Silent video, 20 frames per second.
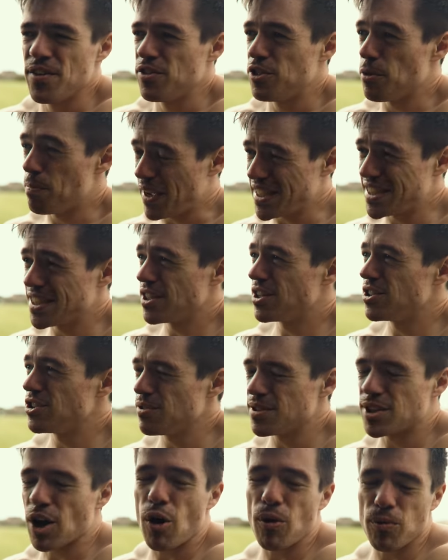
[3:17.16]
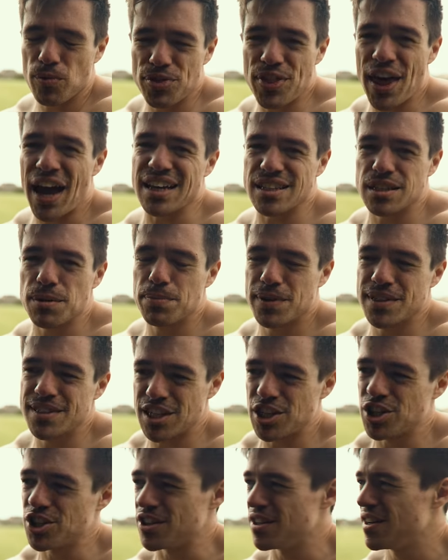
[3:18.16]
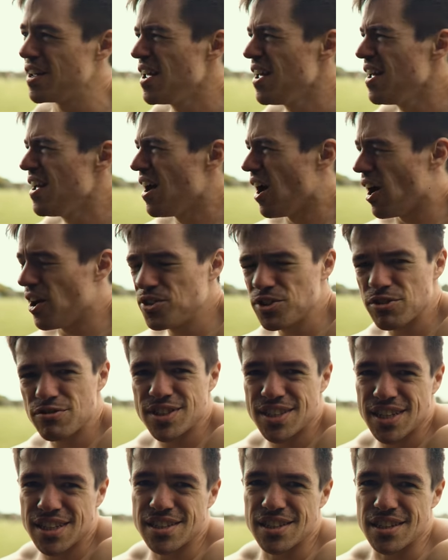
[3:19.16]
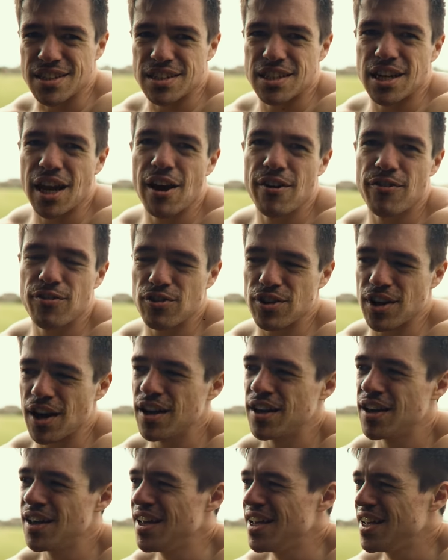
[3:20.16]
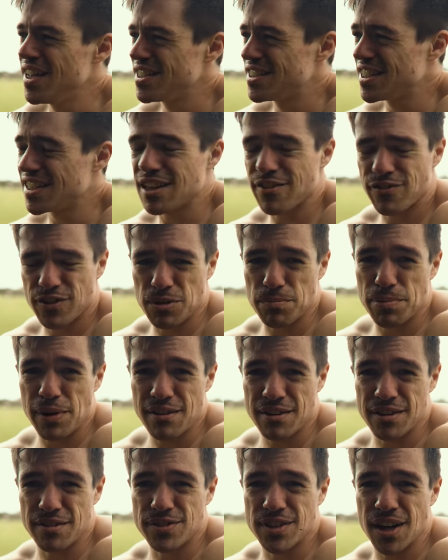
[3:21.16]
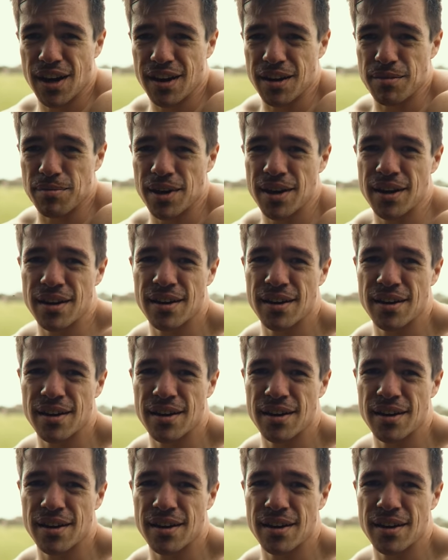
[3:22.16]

the best thing you can do is hold that position under resistance for a significant period of time.